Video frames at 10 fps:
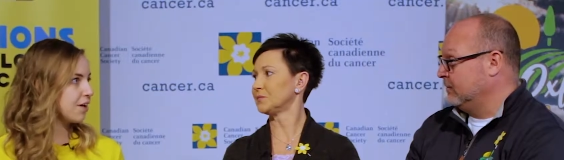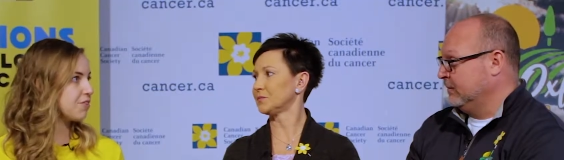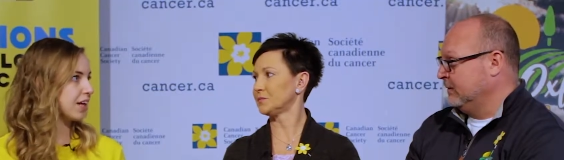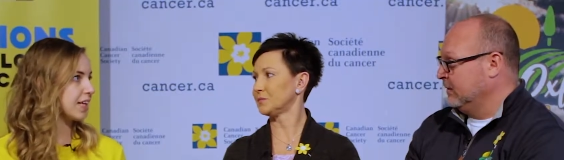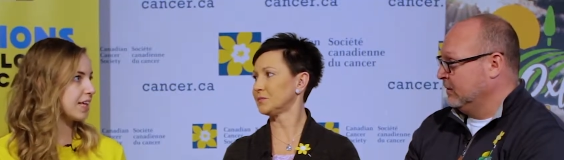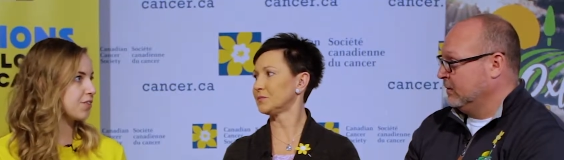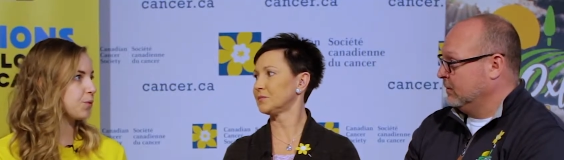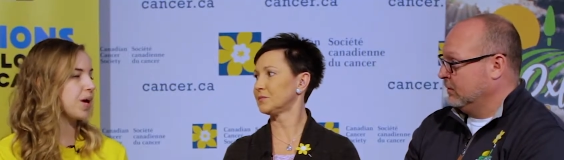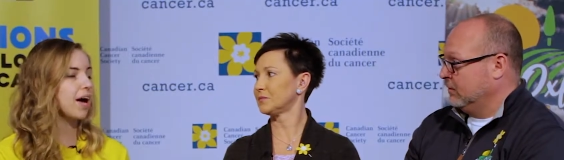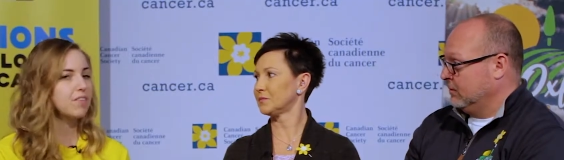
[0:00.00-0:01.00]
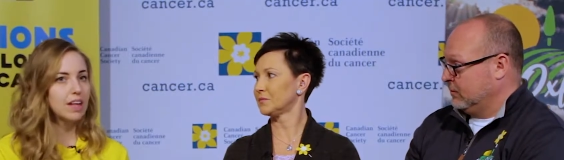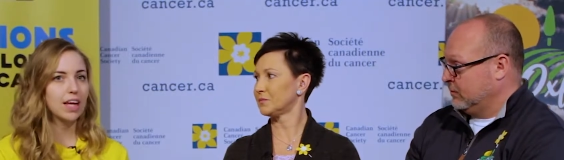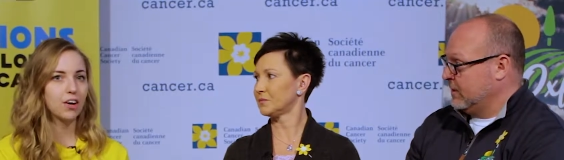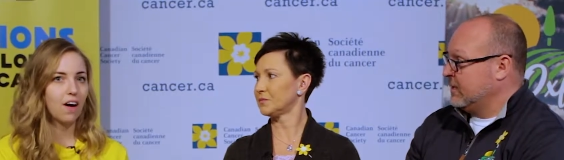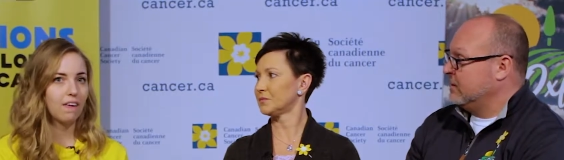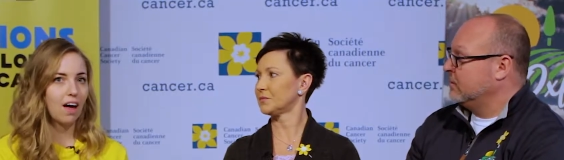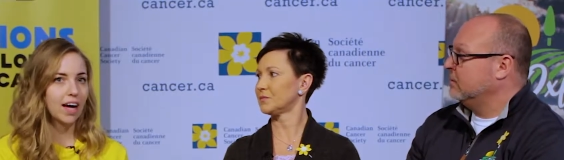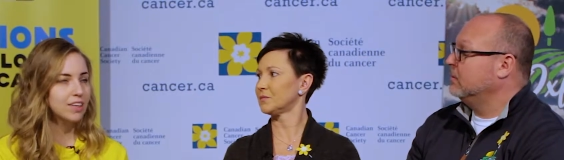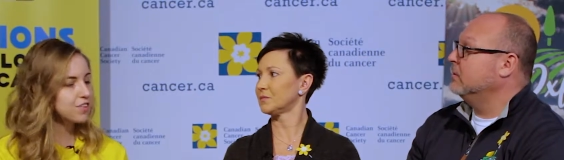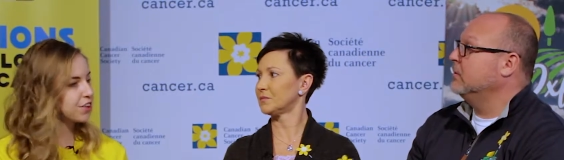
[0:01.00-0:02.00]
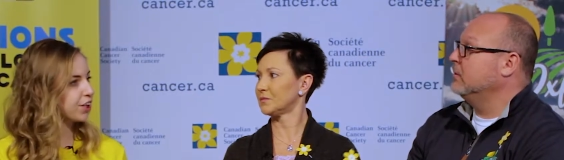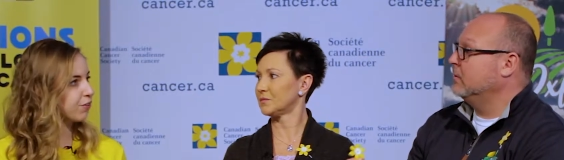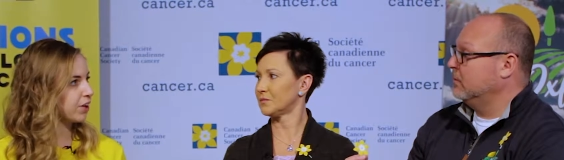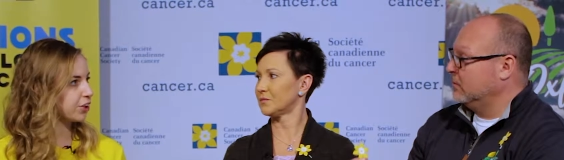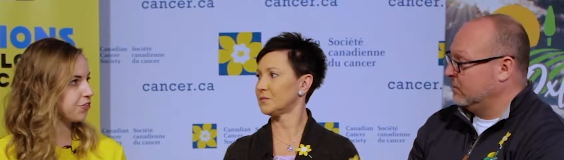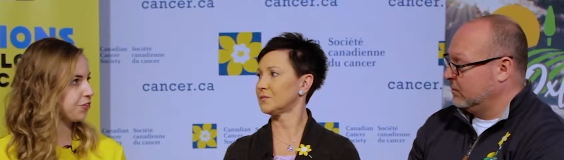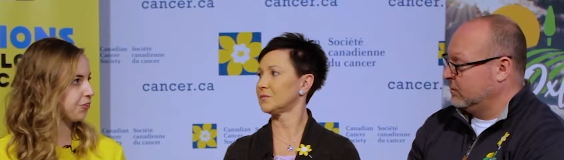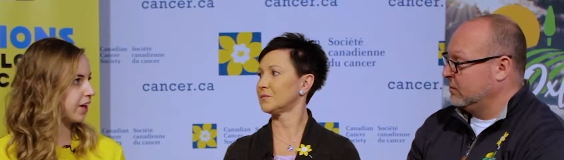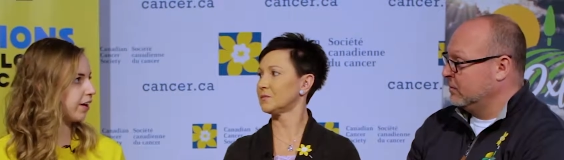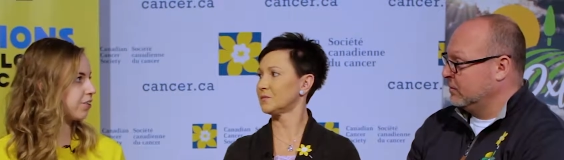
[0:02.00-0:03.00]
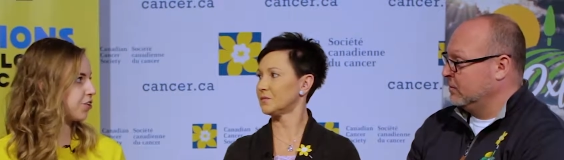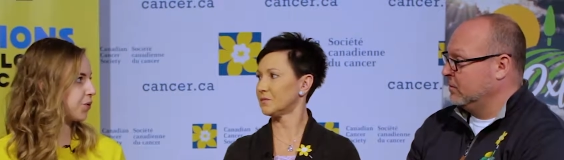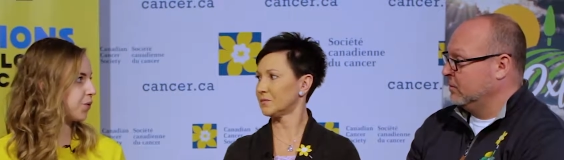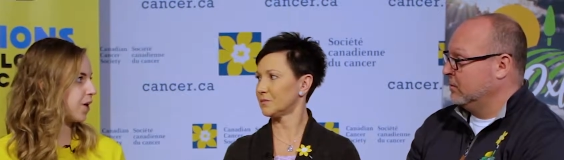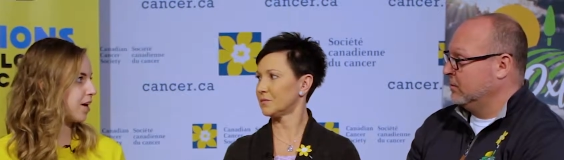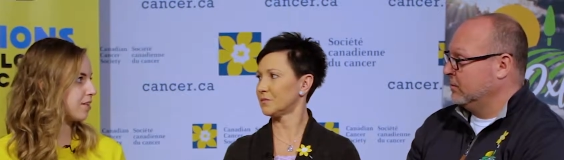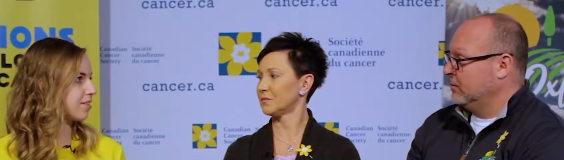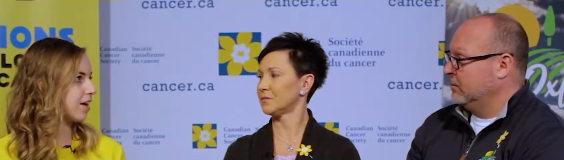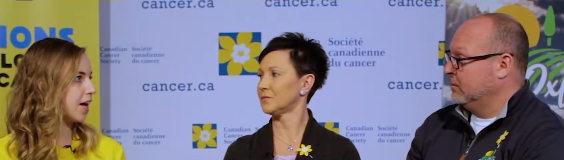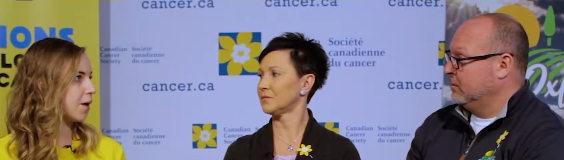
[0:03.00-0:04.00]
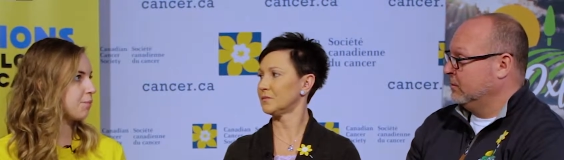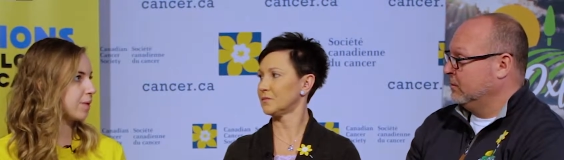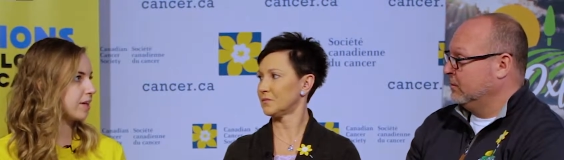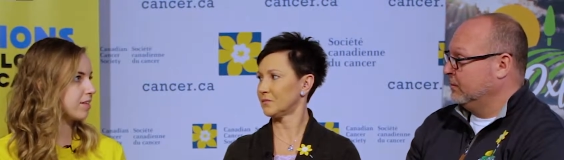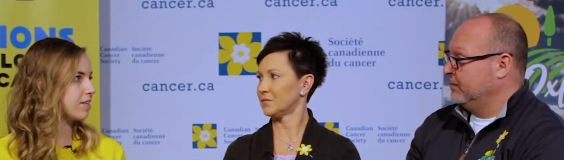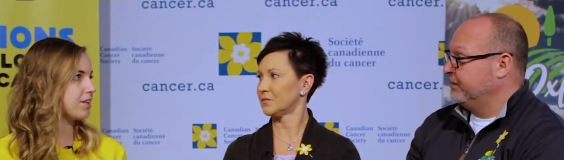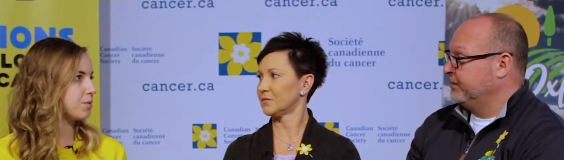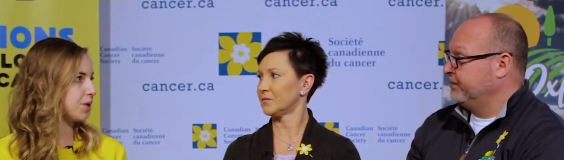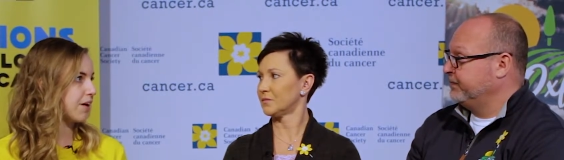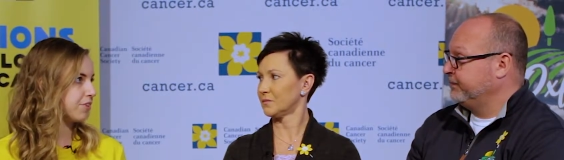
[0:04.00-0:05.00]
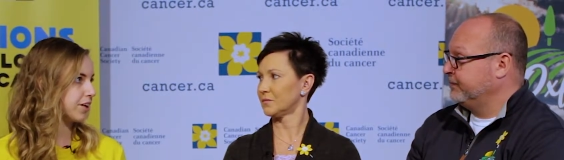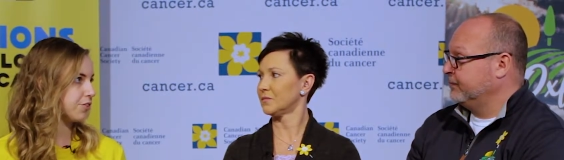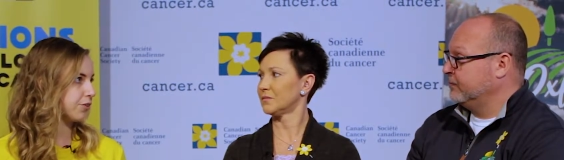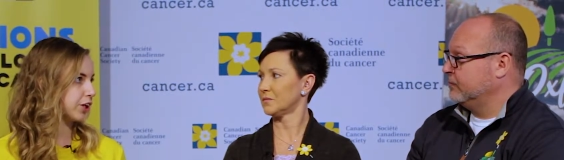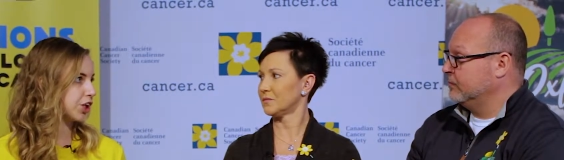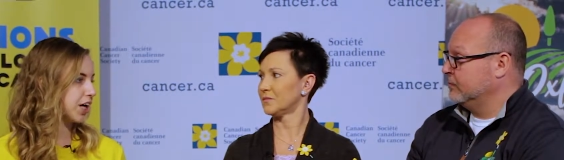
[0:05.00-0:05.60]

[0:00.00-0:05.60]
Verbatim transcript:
Speaker 1: Definitely. So we have the link right. online, so you can register there to uh, to sign up and sell some daffodils for a